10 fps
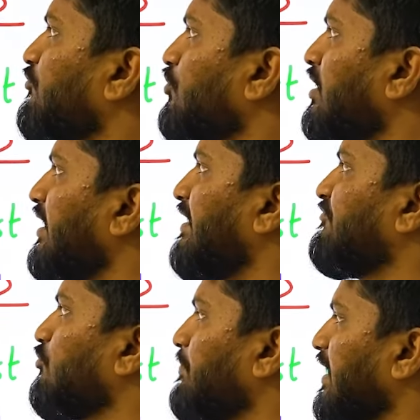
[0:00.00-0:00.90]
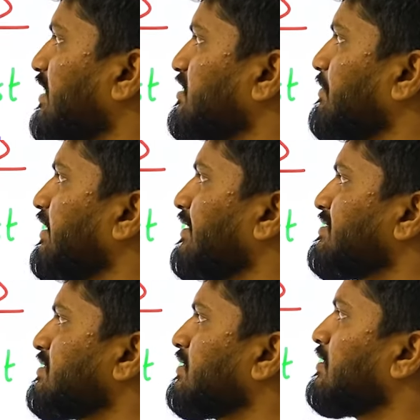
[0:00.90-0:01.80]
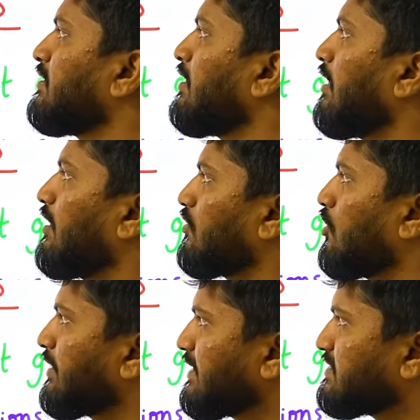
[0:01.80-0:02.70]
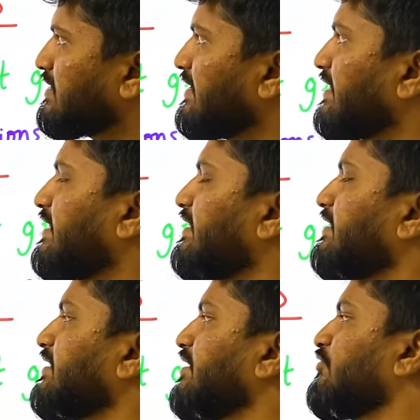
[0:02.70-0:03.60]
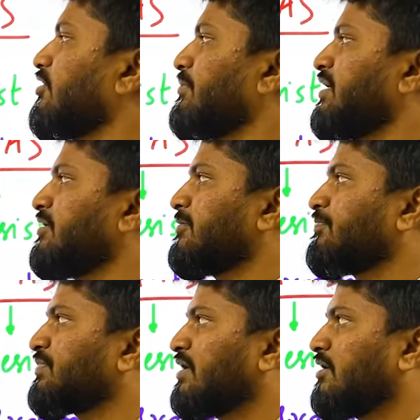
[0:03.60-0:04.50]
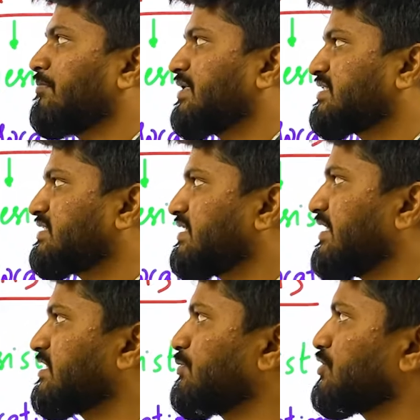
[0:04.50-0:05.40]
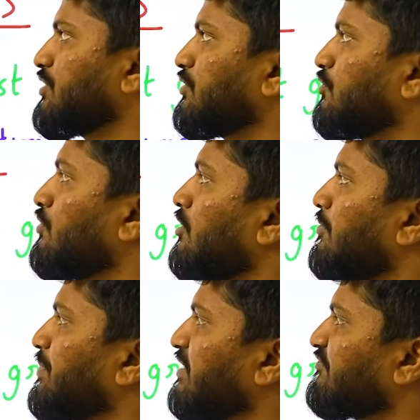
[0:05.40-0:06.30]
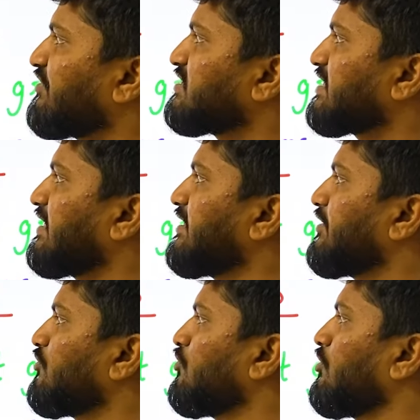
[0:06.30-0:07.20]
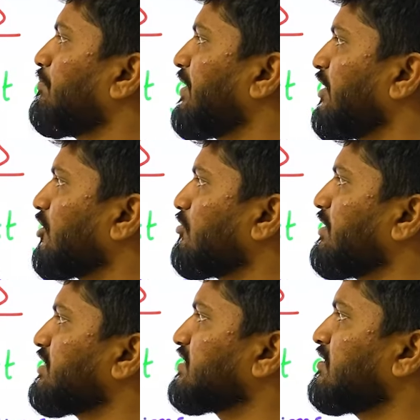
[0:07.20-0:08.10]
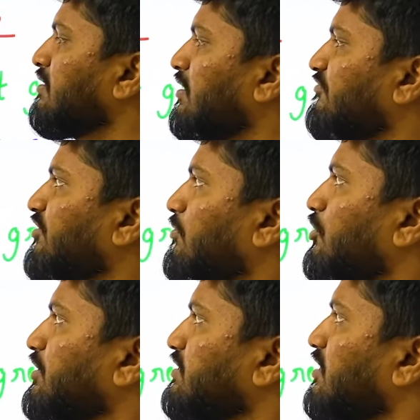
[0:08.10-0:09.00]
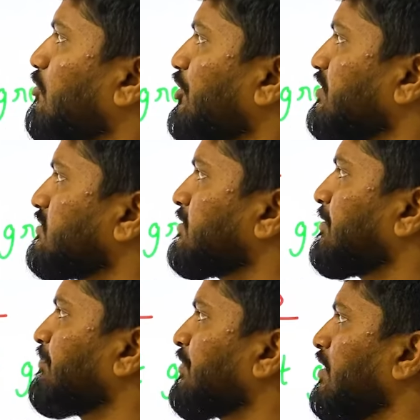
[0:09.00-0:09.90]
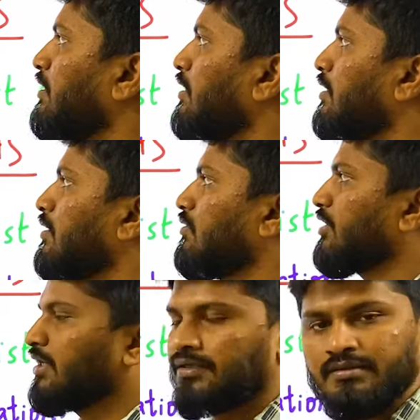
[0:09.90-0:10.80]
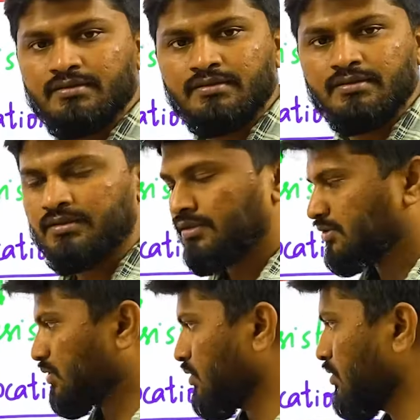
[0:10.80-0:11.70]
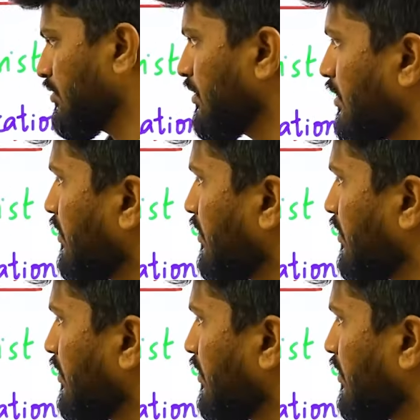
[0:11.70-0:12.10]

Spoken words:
food and food packaging materials, are not easily degraded in the environment. Persistent exposure to PFAS can lead to bioaccumulation of the body in the bodies. Okay, so